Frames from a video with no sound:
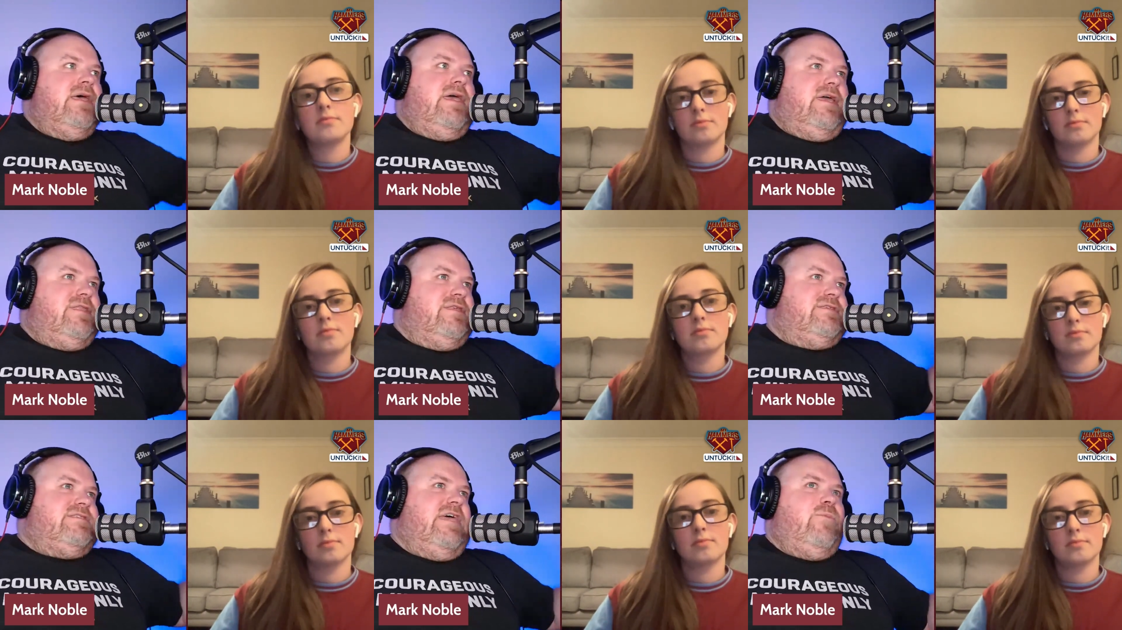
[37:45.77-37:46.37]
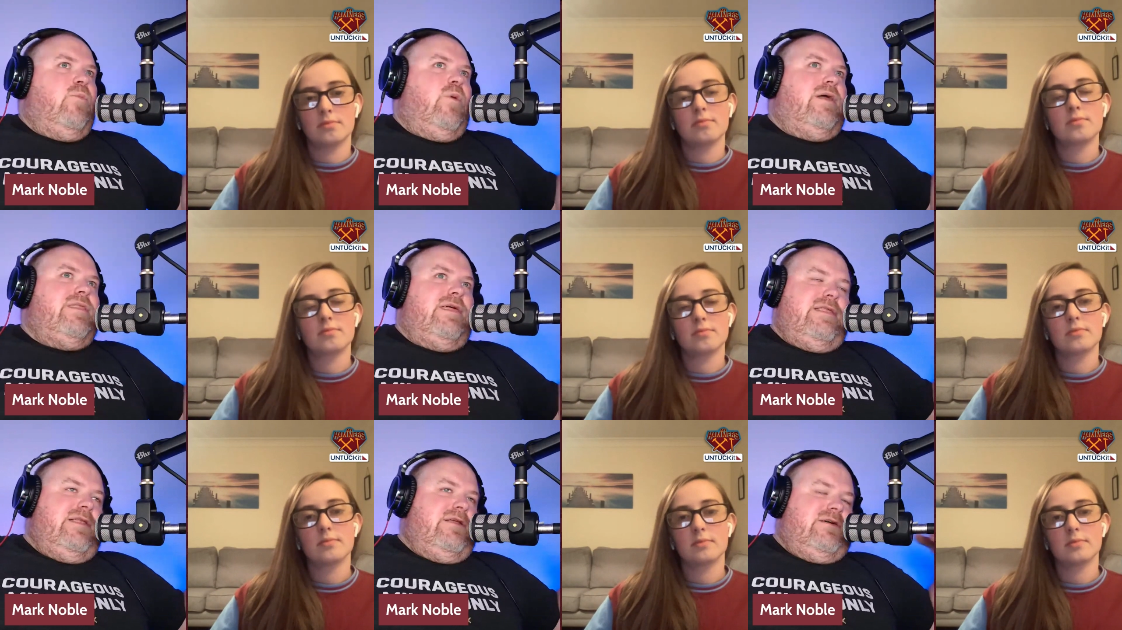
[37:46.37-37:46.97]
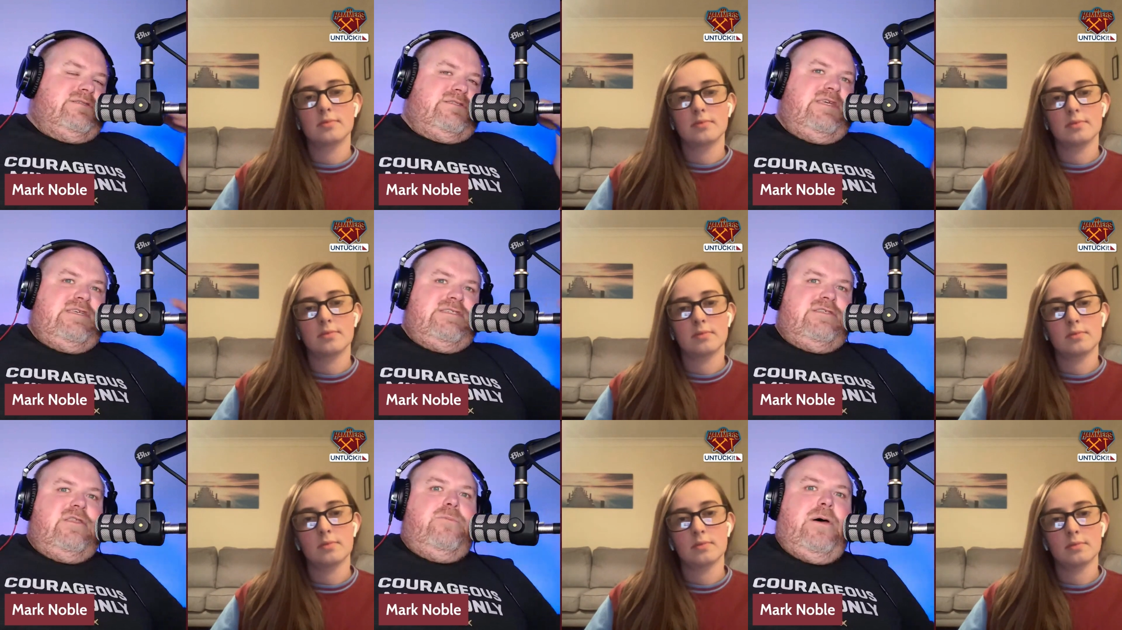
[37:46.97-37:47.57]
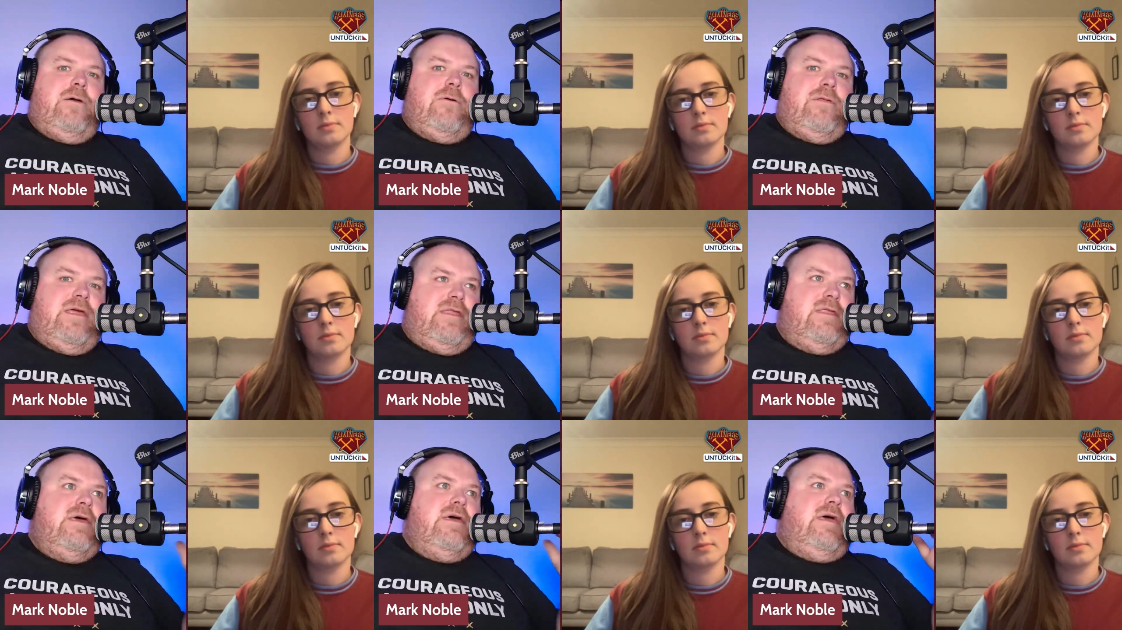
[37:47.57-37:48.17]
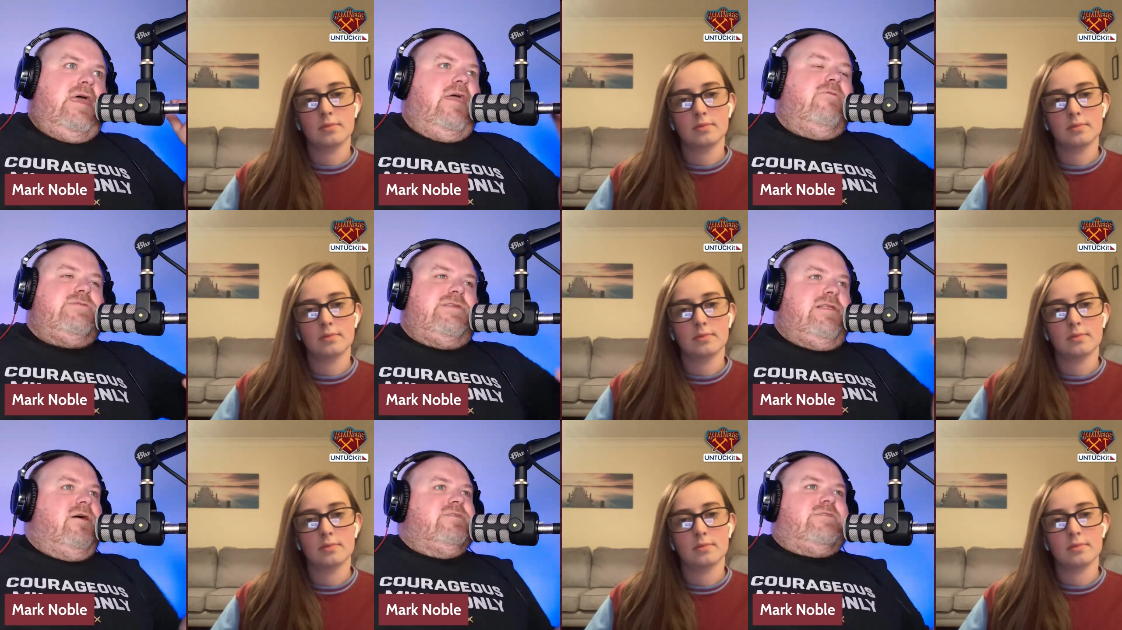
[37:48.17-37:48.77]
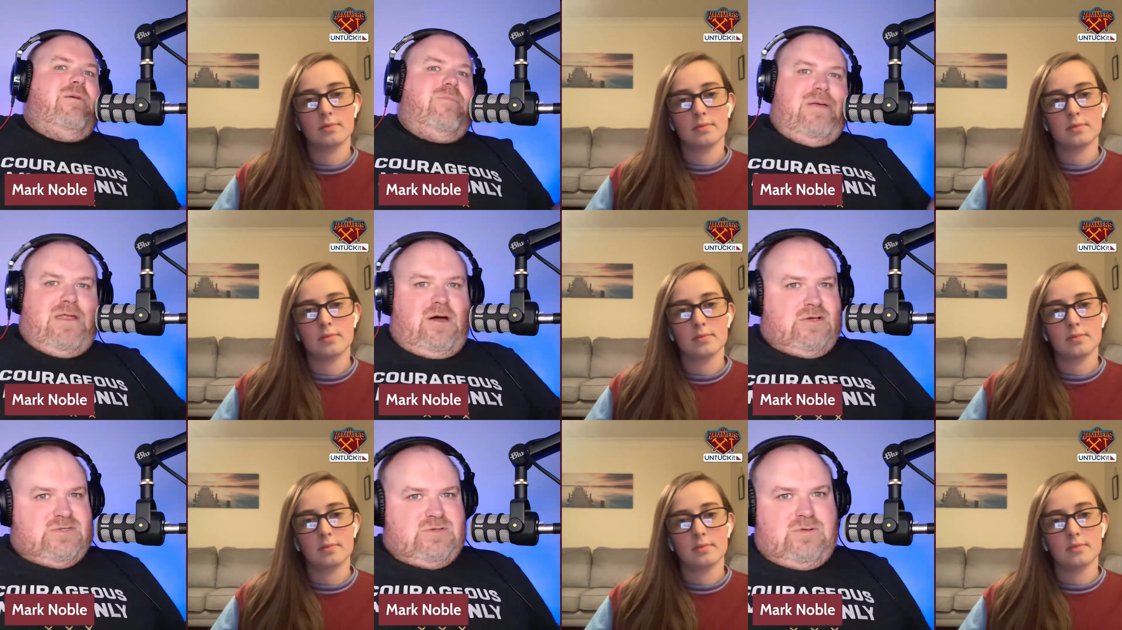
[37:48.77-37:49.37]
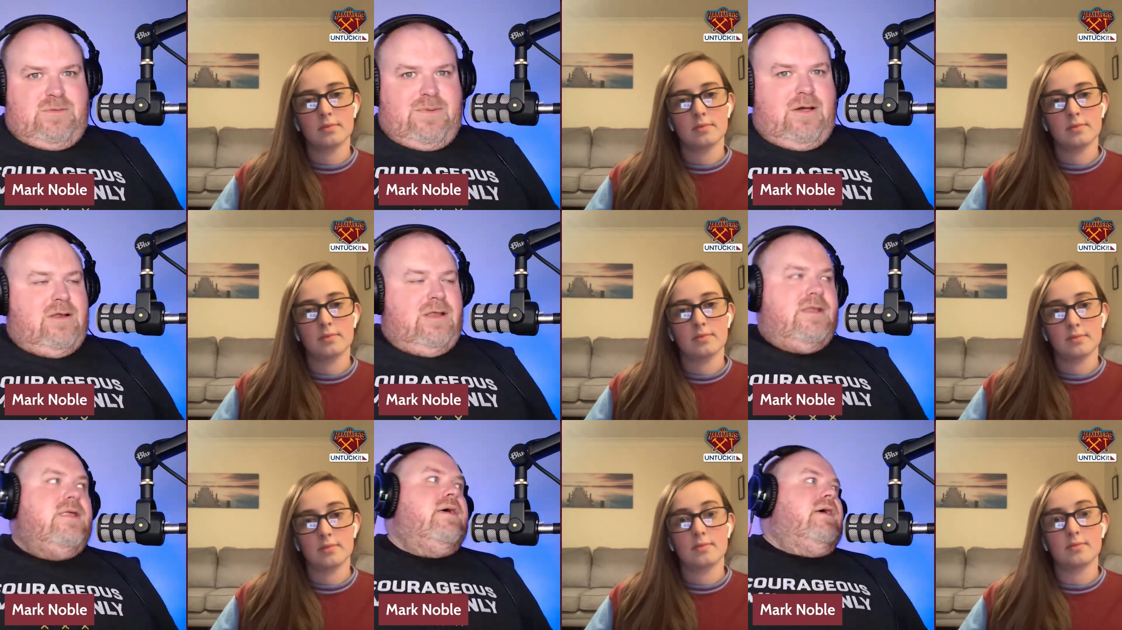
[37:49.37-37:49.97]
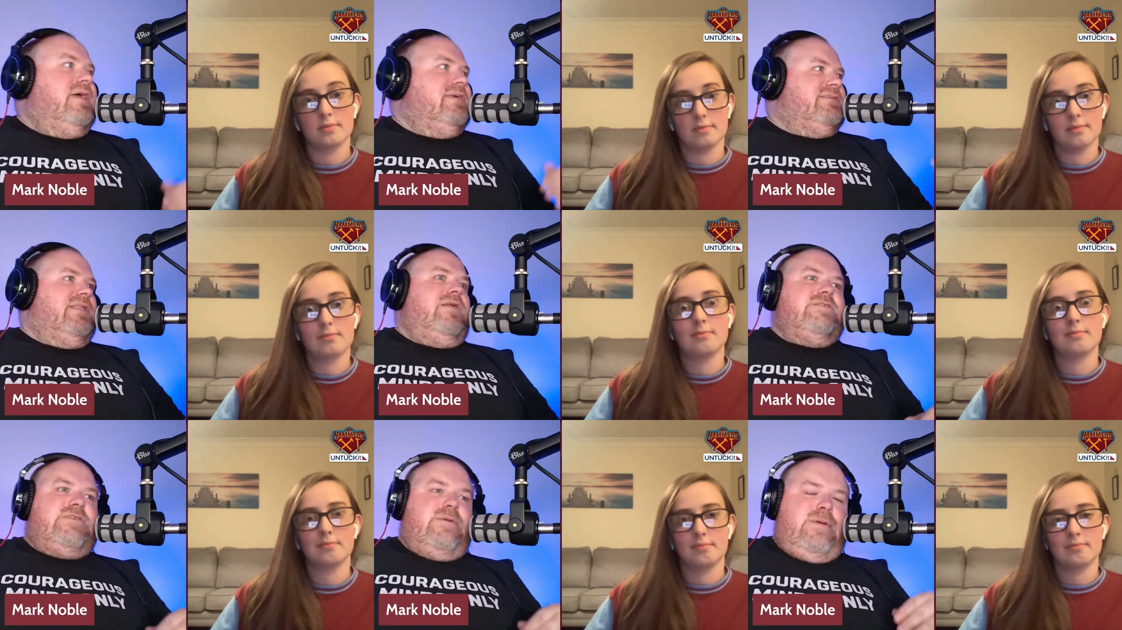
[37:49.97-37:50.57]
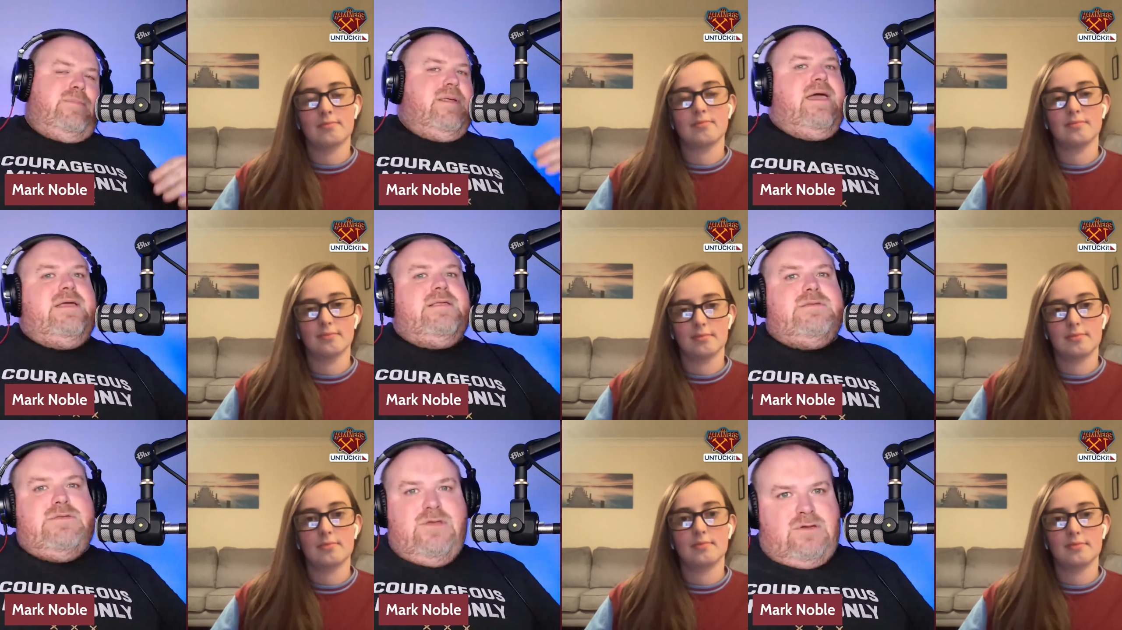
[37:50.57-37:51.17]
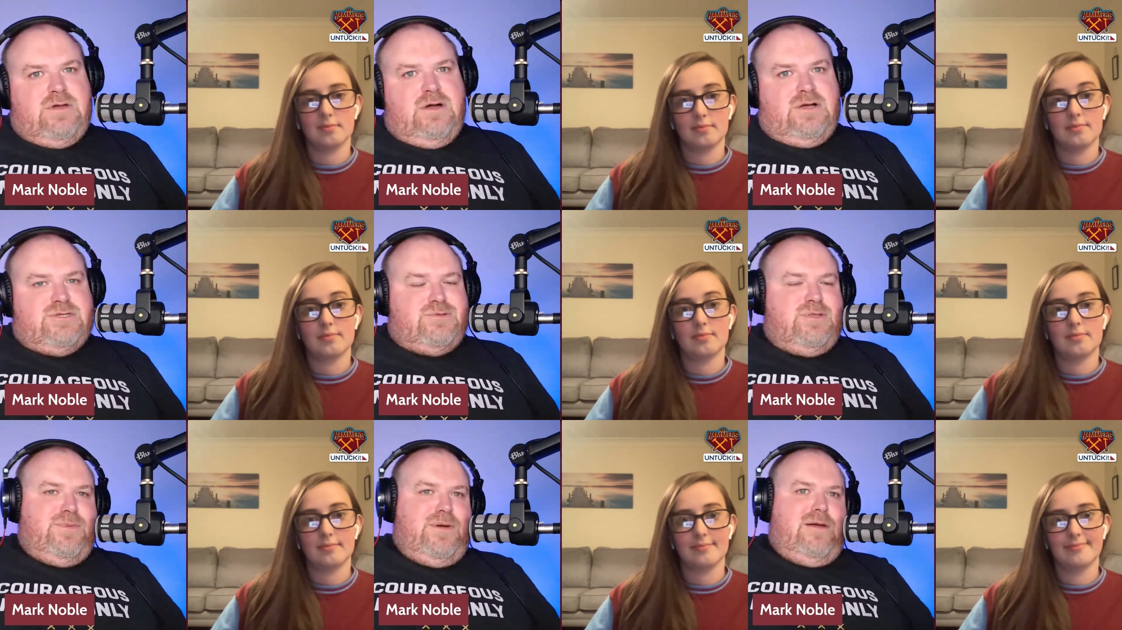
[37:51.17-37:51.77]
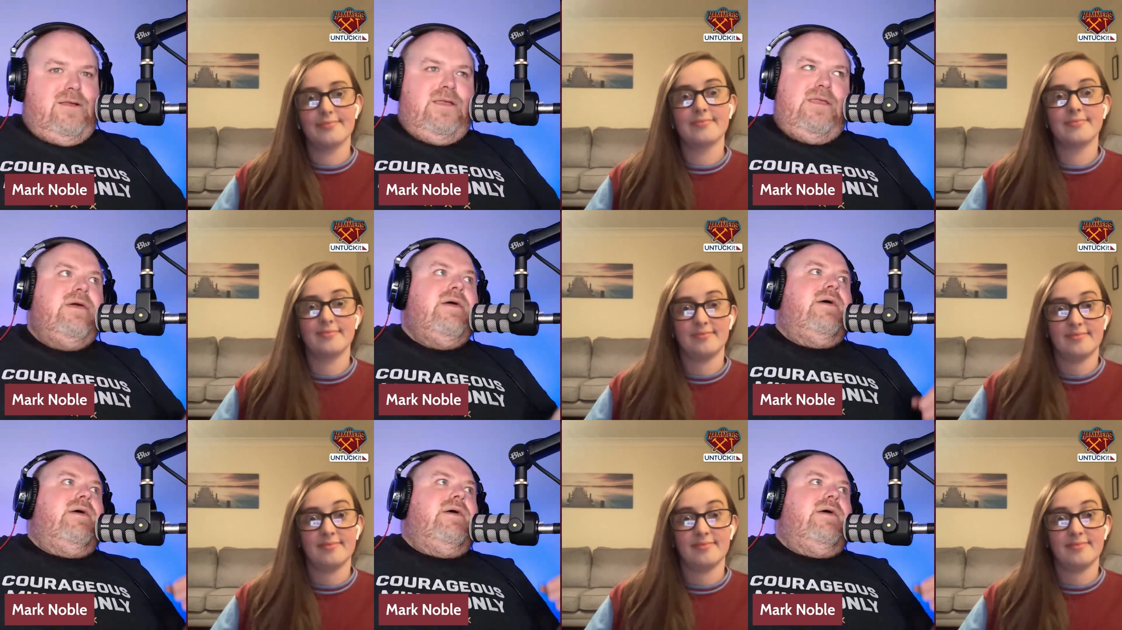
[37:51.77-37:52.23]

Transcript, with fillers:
Speaker 1: In the same way that the last season at the Bowling, it was the last time he played Arsenal at the Bowling. It's the last time he played Newcastle at the Bowling. Mm.